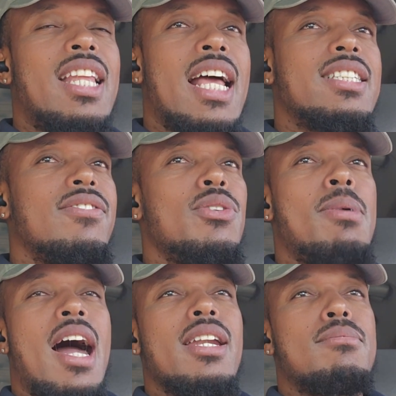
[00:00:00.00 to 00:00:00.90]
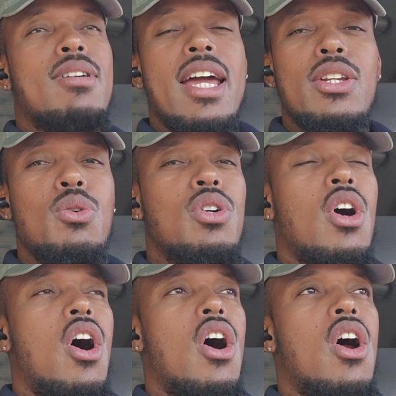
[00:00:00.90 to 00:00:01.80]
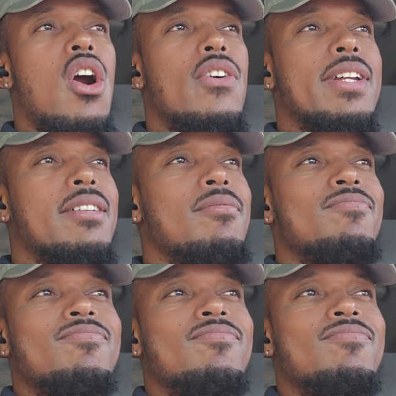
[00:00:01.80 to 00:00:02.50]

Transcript: that's if you're buying a brand new car and